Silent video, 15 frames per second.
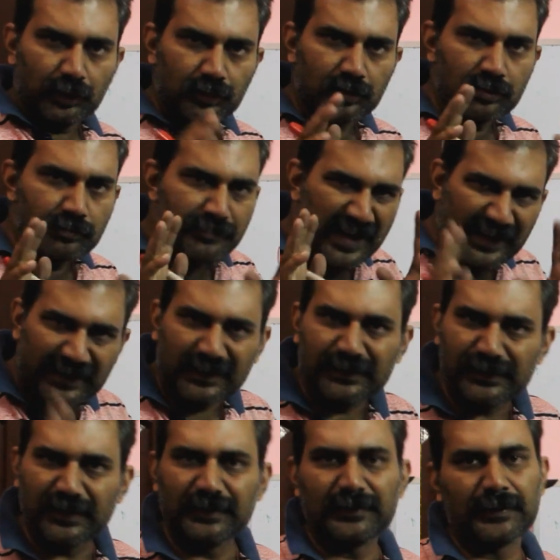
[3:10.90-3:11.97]
to make a
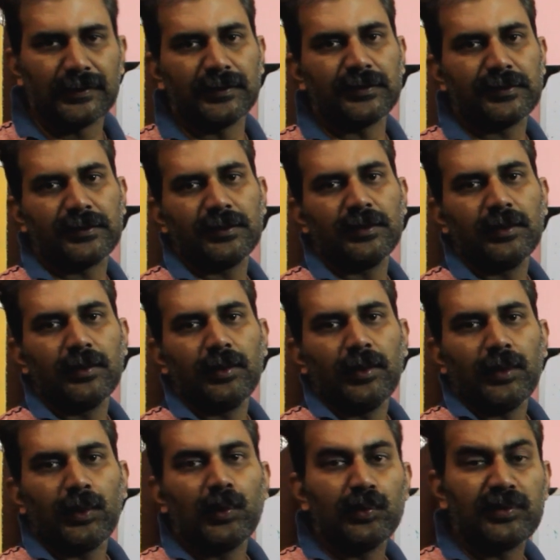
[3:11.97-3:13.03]
sentence
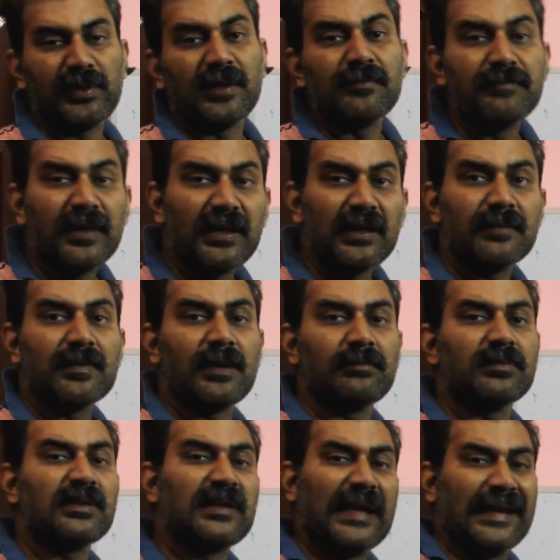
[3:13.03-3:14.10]
using
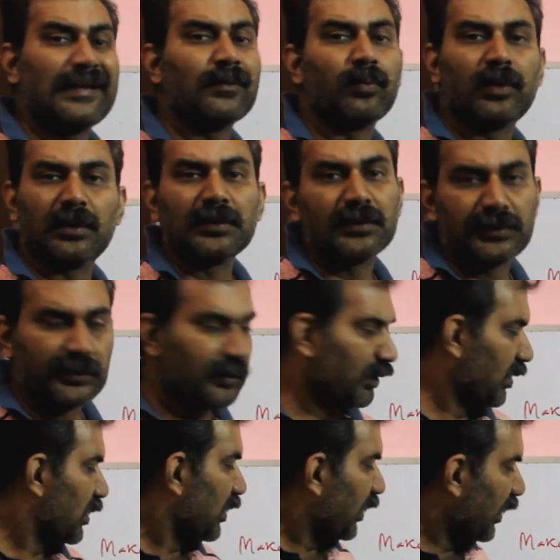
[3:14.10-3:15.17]
minimum 10 words.
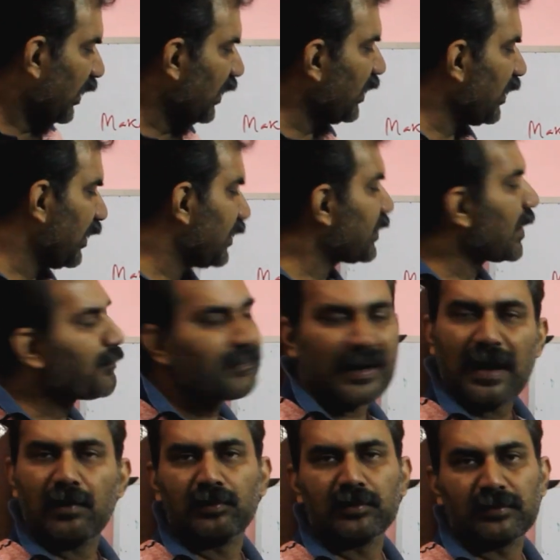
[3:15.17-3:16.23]
He is a
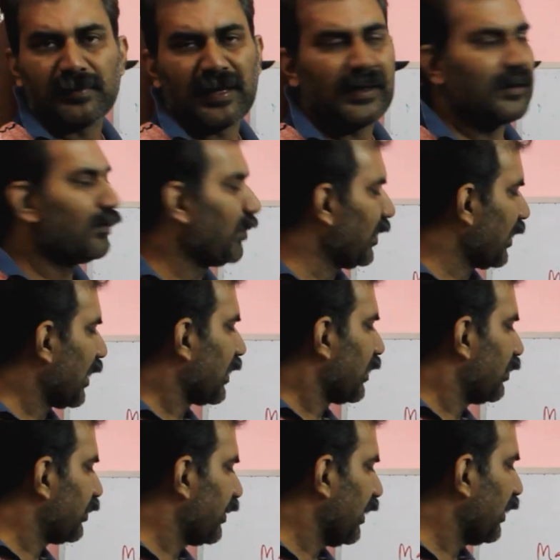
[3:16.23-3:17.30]
proud man, we are
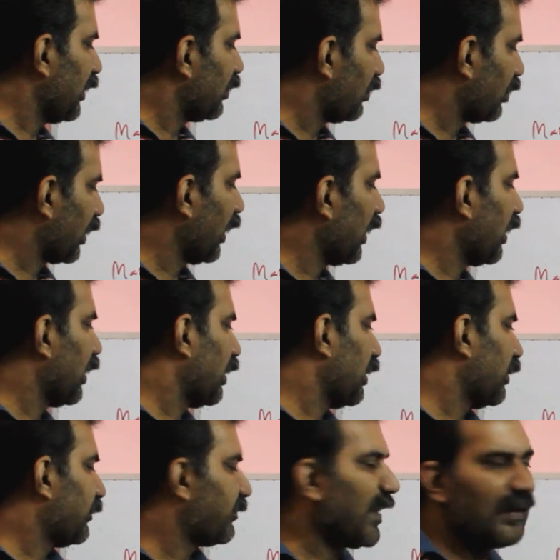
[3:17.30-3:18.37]
using
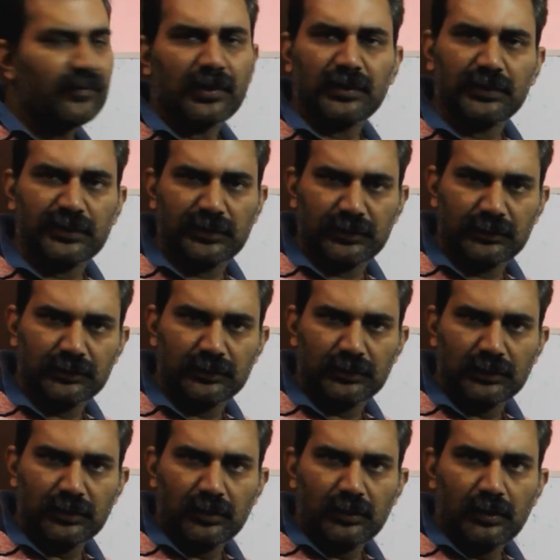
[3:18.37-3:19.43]
5 words.
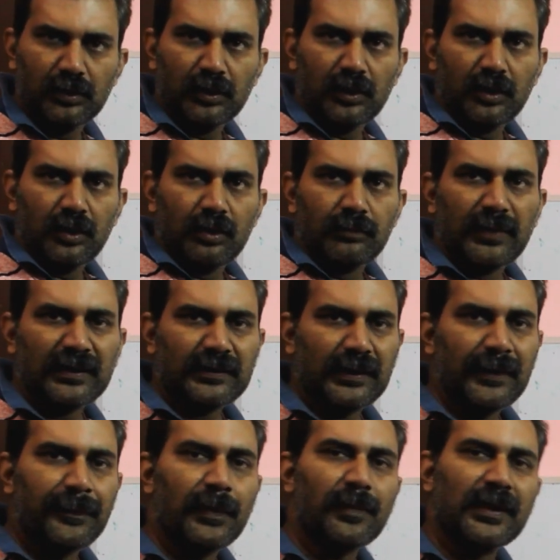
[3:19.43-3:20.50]
But
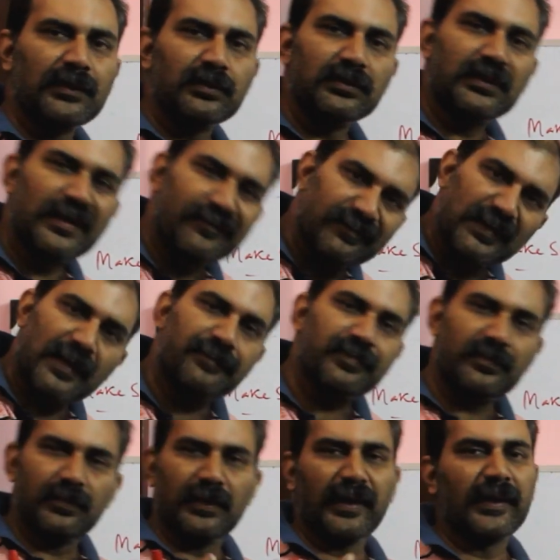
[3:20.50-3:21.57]
if you want to
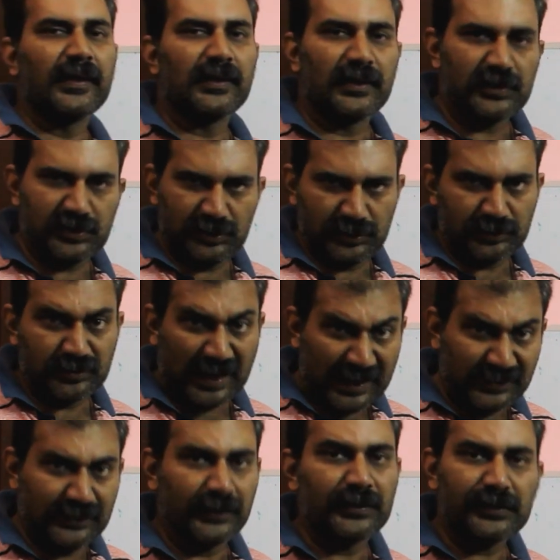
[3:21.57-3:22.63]
develop English
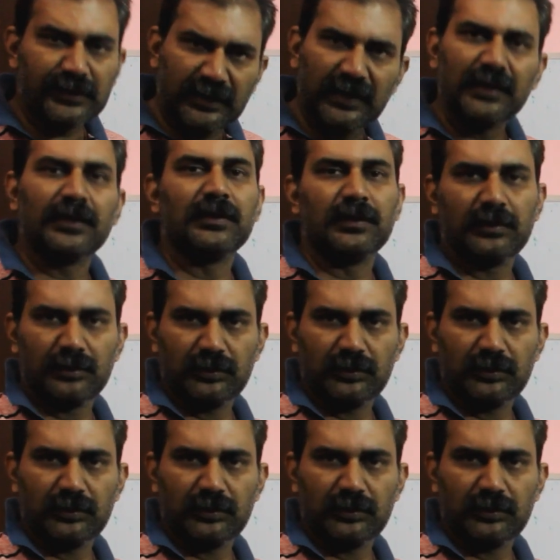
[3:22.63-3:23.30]
writing skill,